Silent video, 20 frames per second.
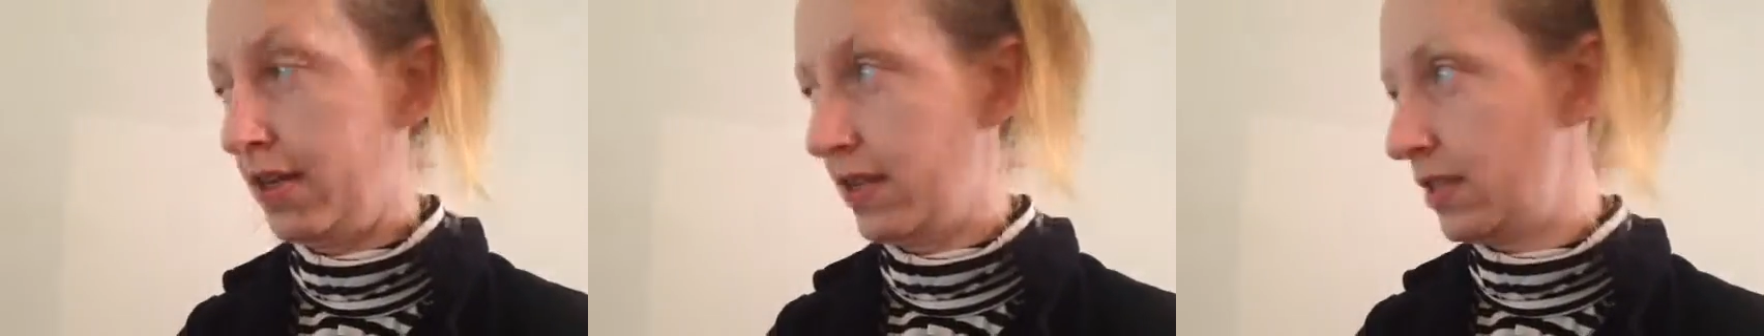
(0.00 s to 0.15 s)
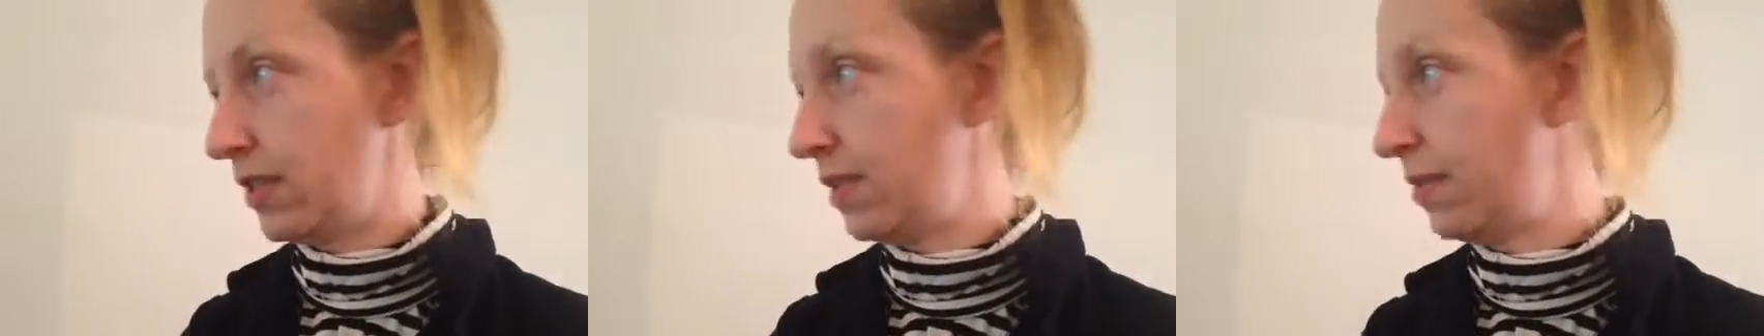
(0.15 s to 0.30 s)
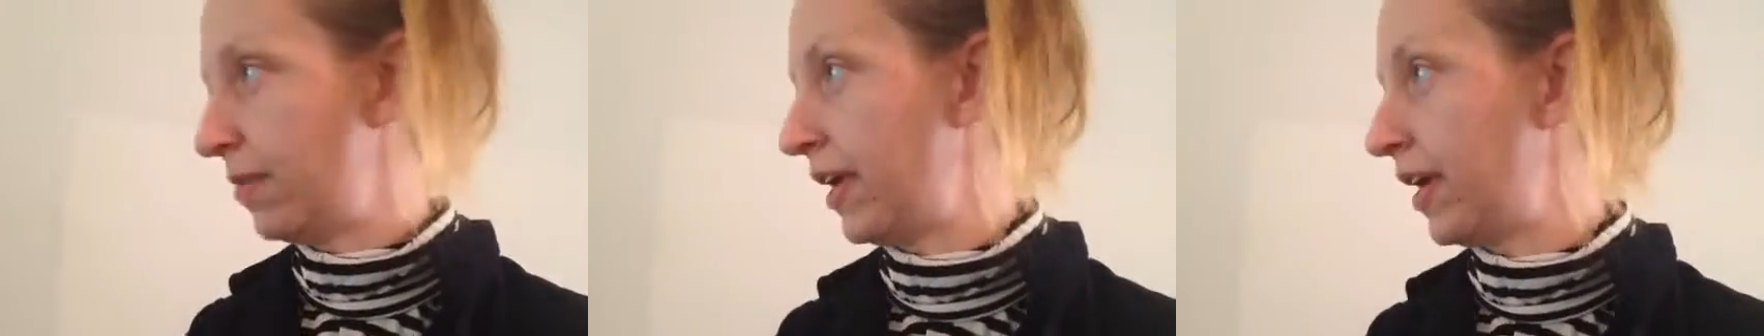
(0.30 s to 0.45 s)

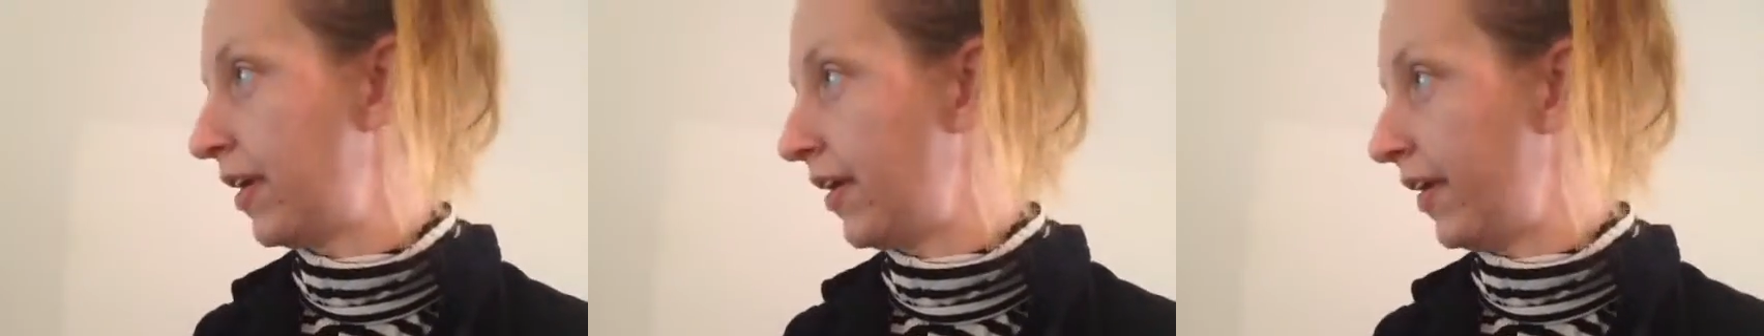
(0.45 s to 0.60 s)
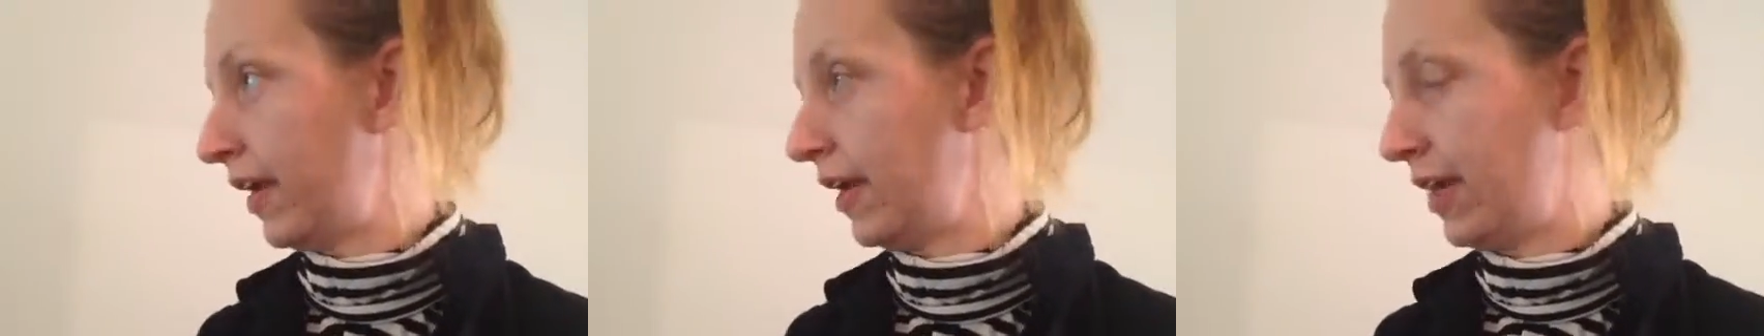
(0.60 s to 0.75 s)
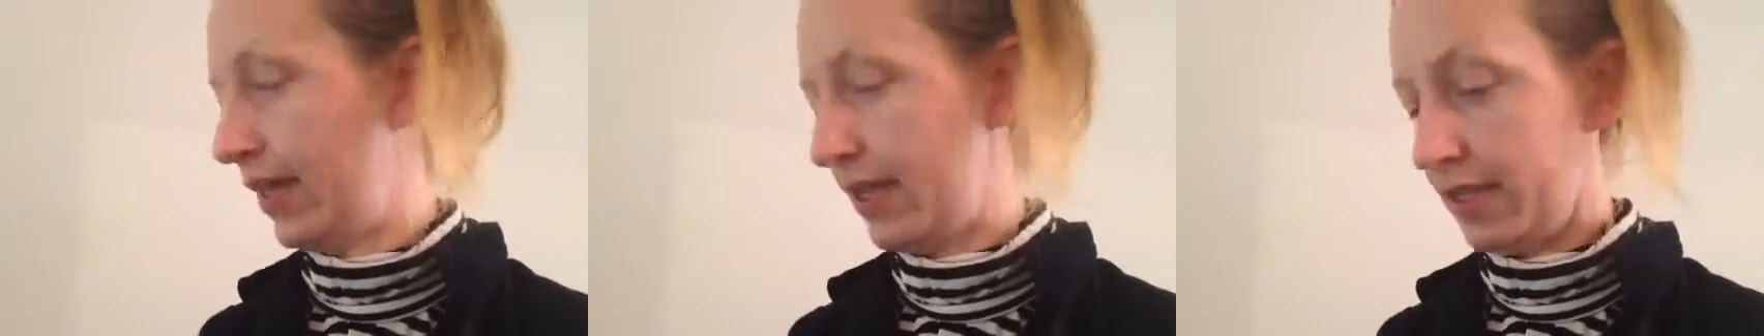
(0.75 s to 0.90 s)
some
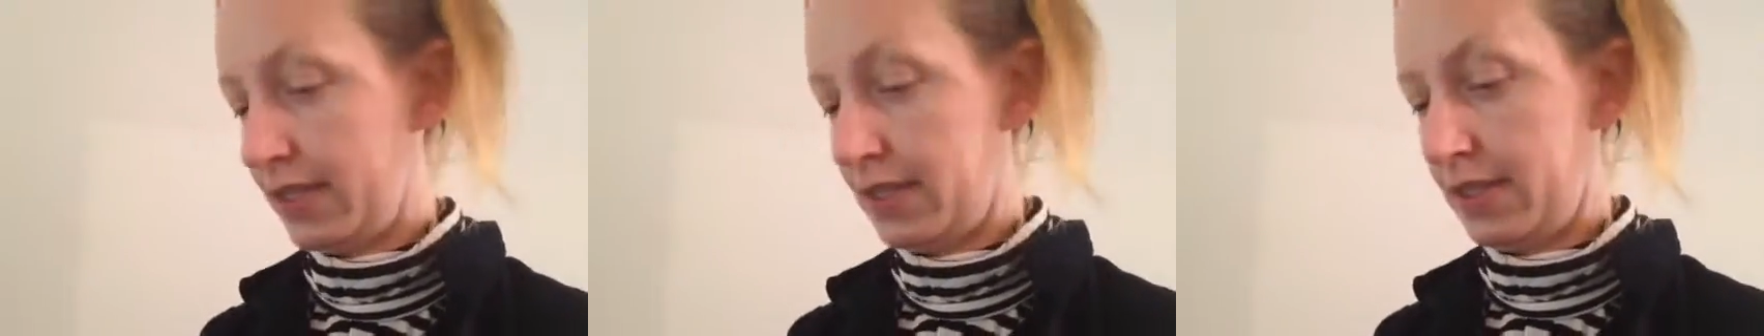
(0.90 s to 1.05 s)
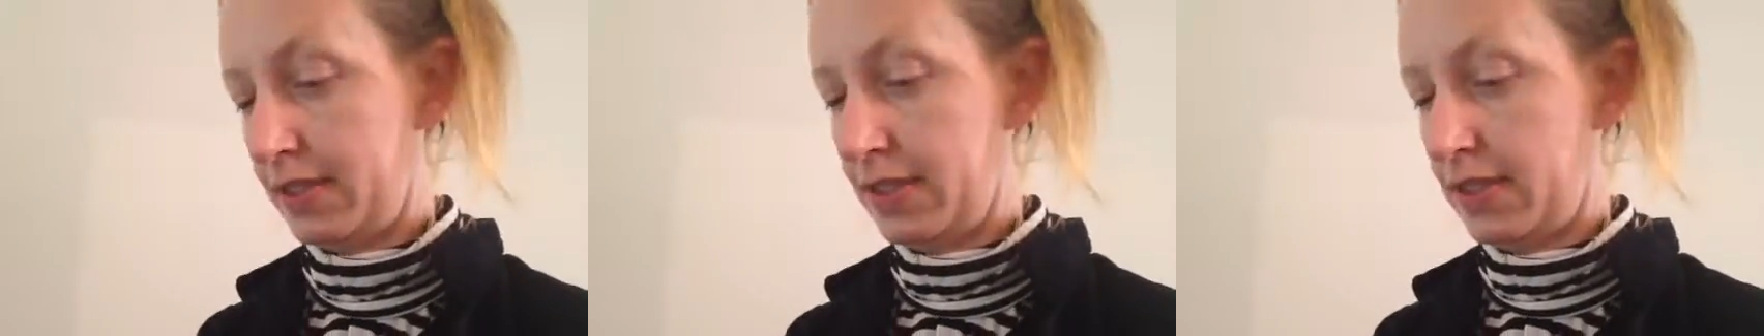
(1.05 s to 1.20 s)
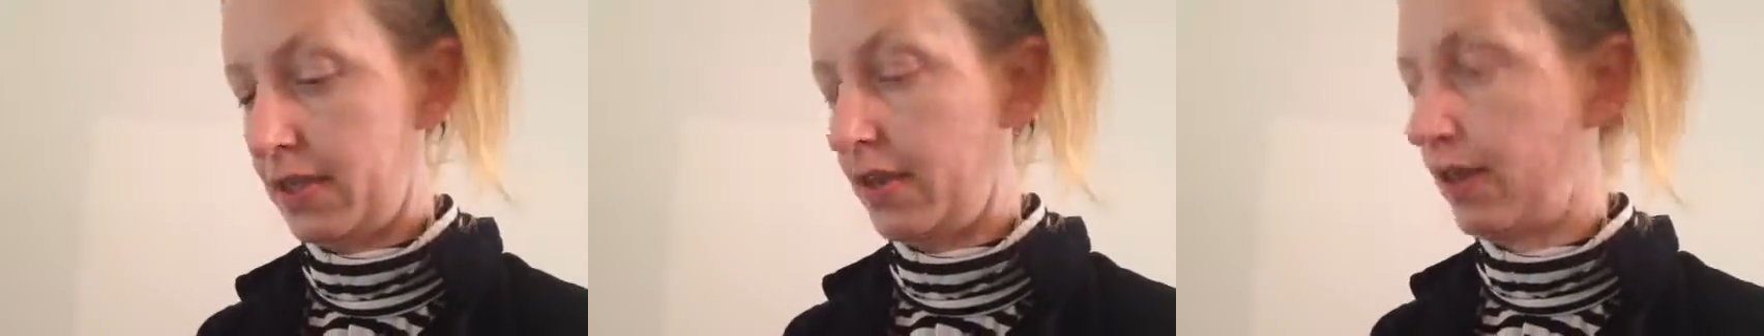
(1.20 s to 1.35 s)

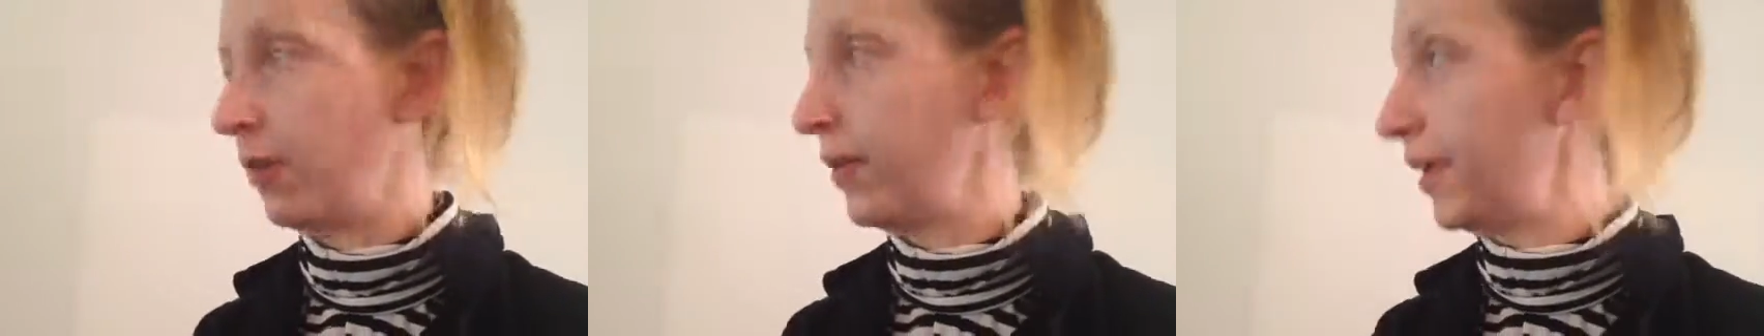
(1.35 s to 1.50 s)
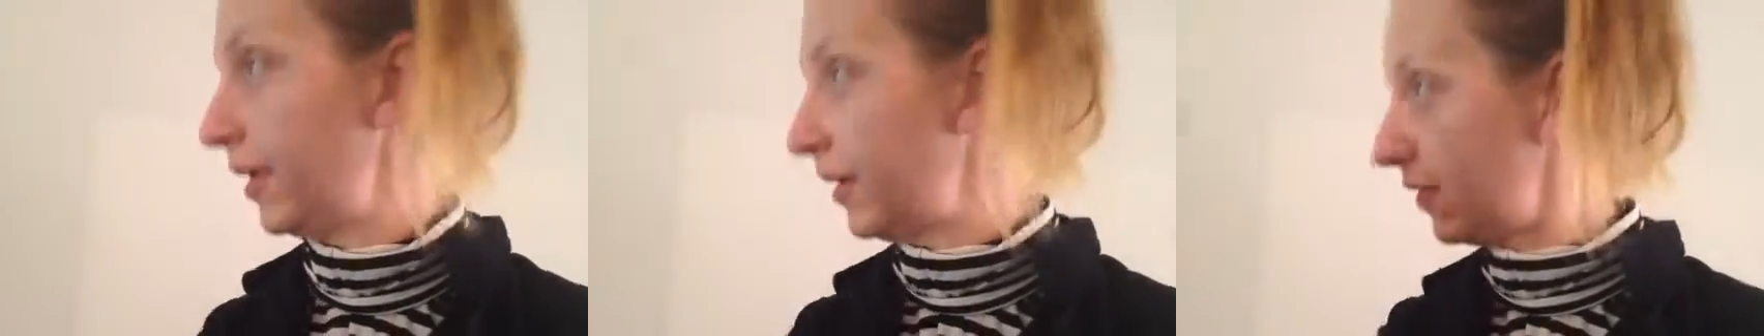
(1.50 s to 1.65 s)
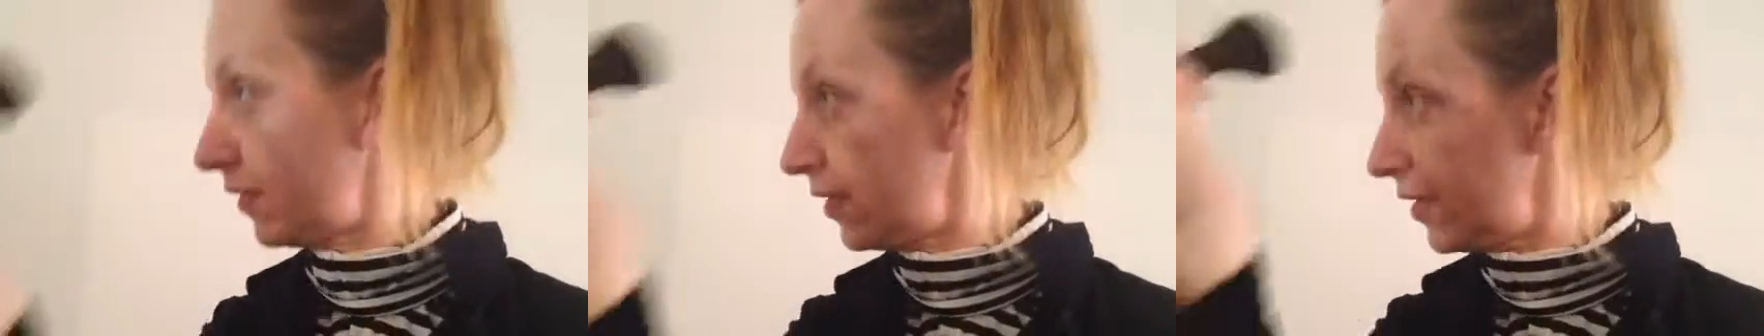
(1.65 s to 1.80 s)
areas. I'll start
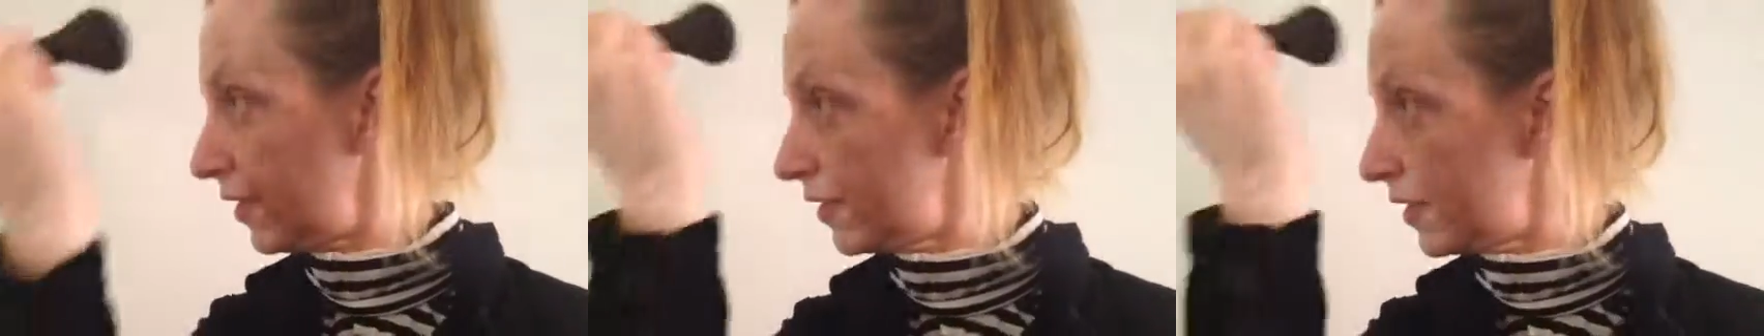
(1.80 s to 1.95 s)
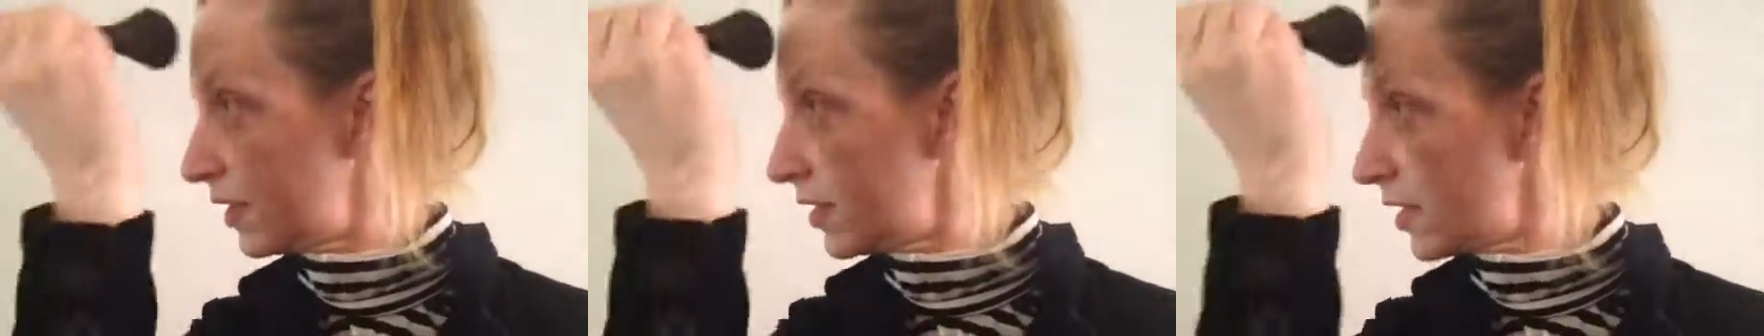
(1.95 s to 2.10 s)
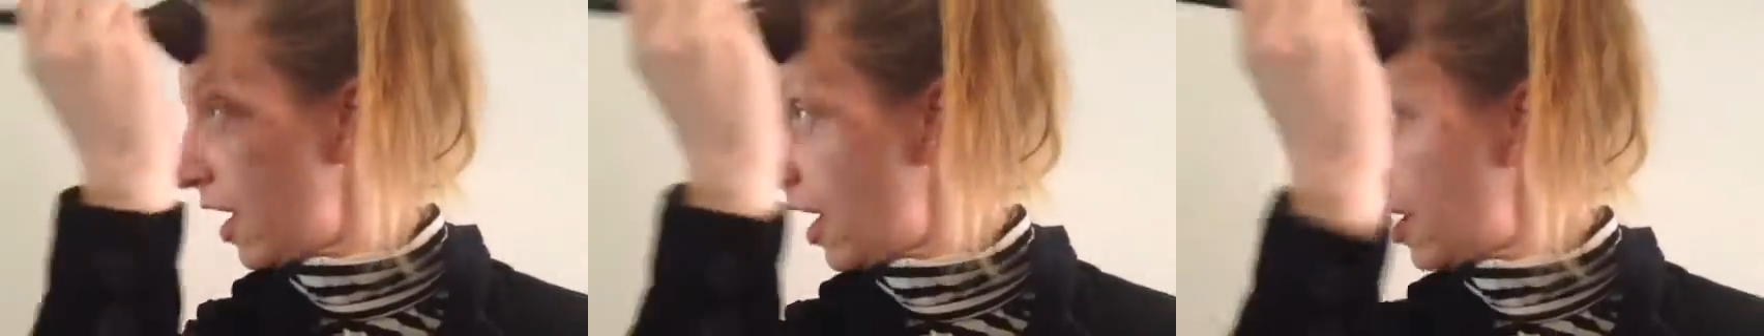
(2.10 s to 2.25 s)
with
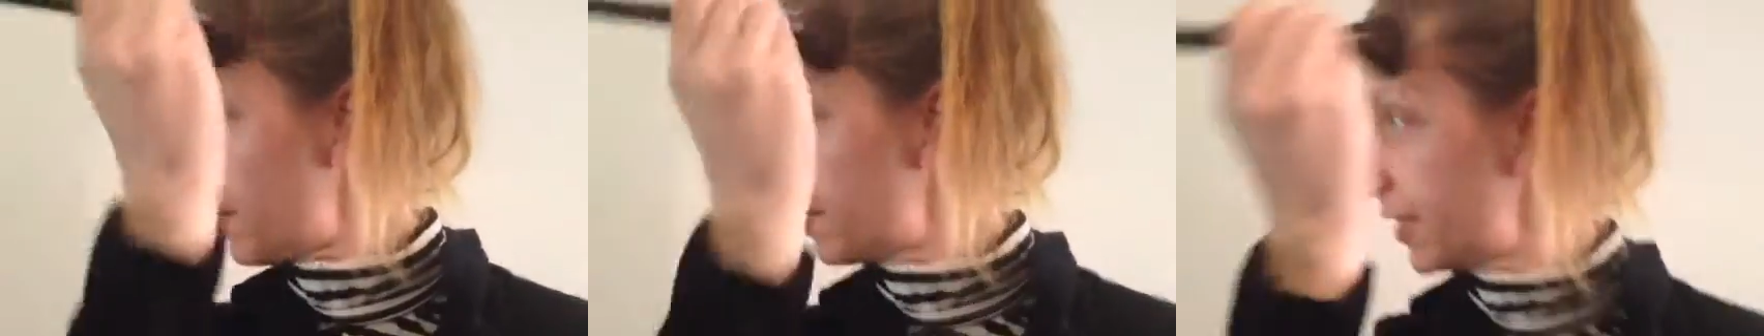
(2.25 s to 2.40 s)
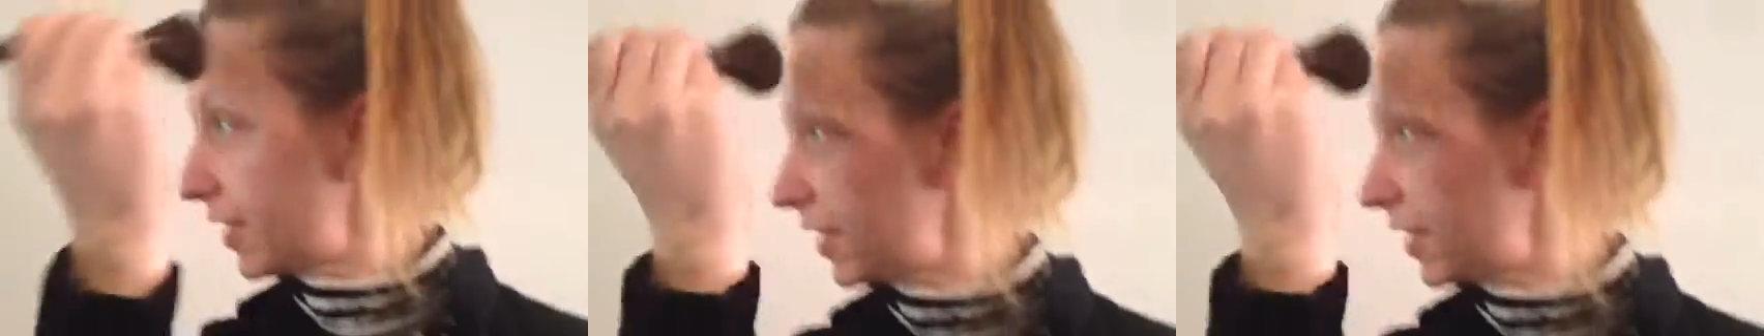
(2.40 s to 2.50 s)
the top